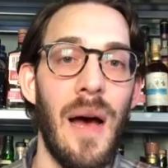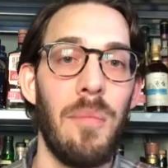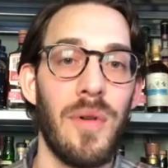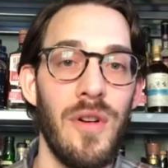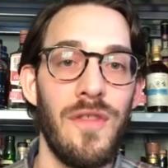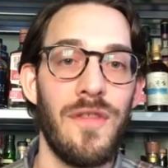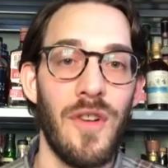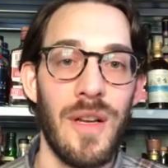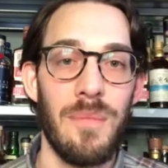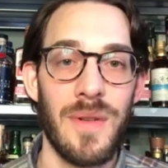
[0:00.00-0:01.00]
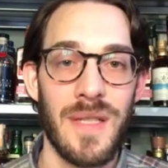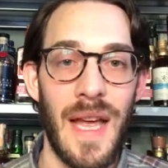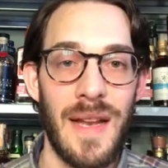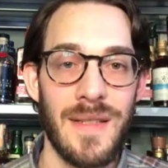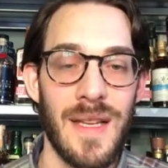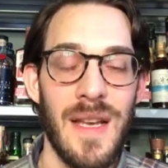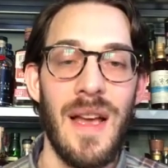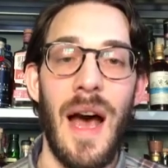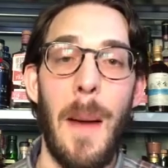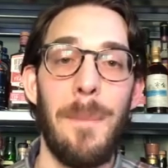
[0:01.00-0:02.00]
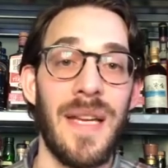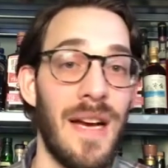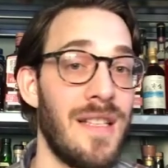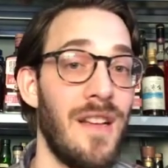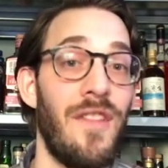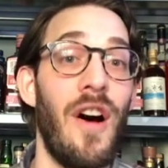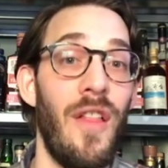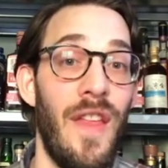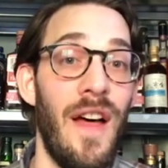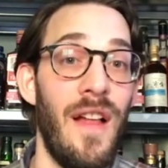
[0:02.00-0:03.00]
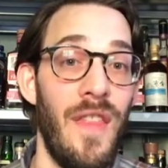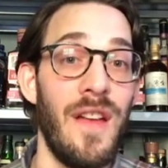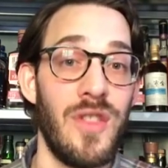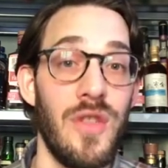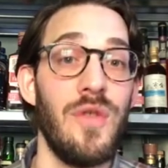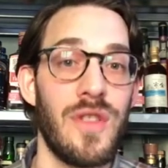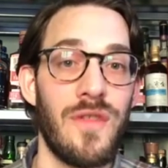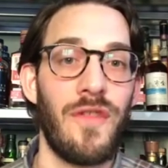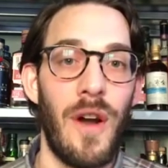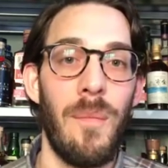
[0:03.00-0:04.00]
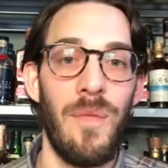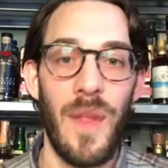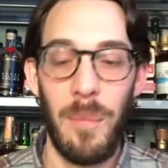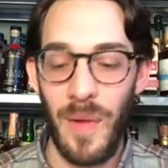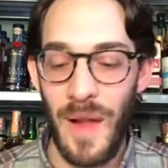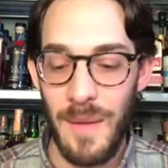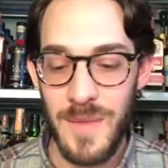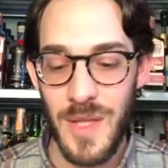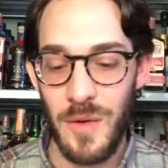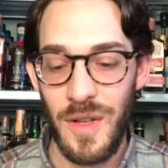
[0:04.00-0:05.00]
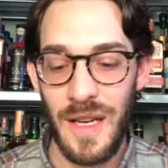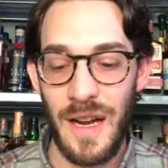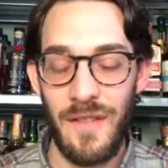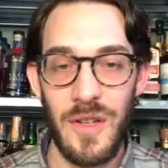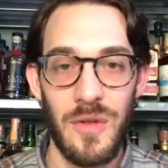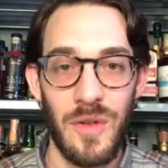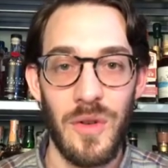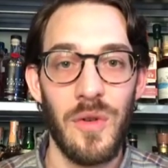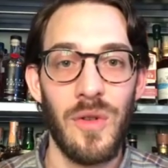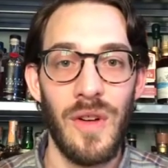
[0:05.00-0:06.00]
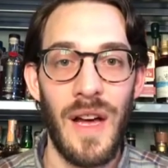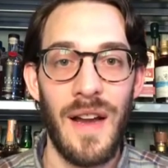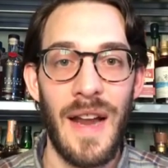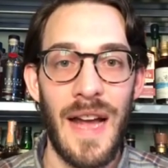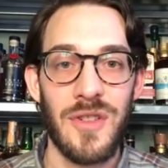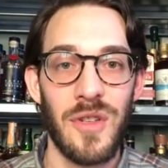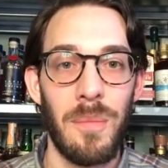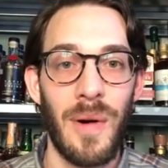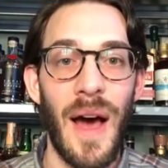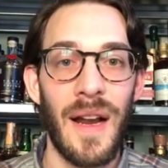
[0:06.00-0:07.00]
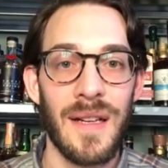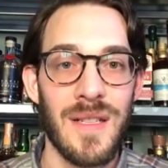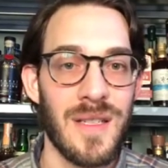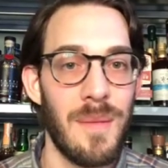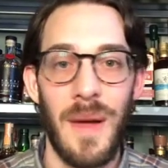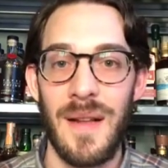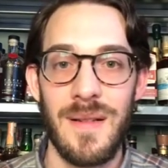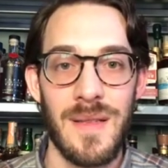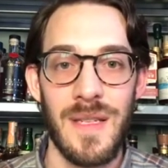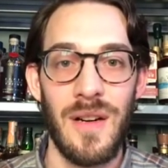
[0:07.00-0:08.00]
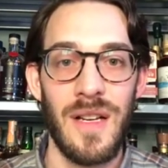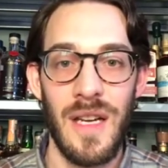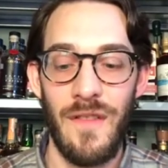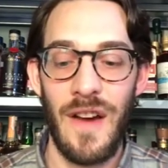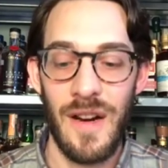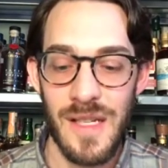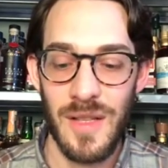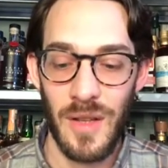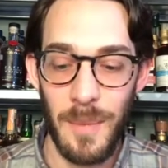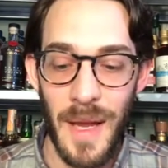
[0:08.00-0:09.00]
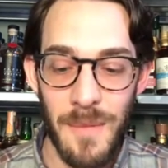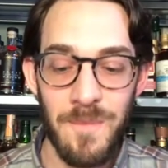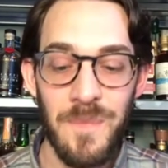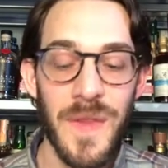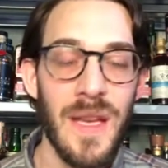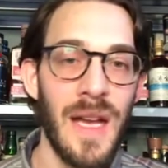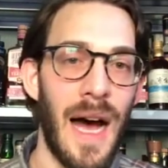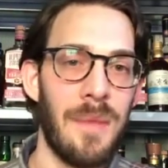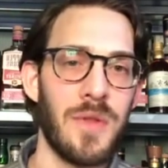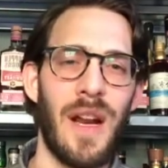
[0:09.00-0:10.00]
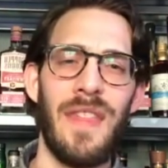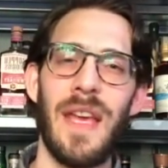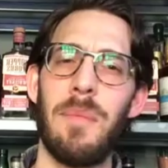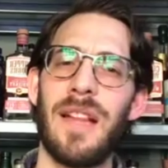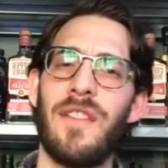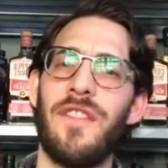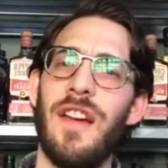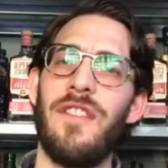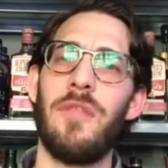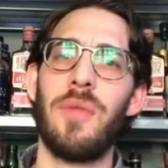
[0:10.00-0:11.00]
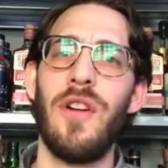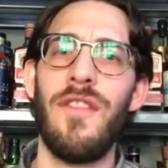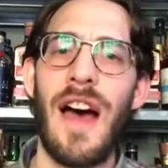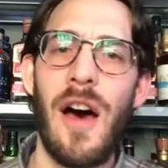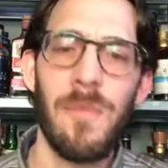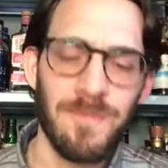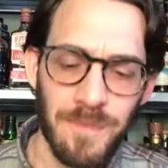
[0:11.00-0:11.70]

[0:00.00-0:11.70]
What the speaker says: proof, 40%, because of all the juice from the plum. So really kind of a cool natural product, just depends year to year, varies a little bit. So when I think about the flavor profile,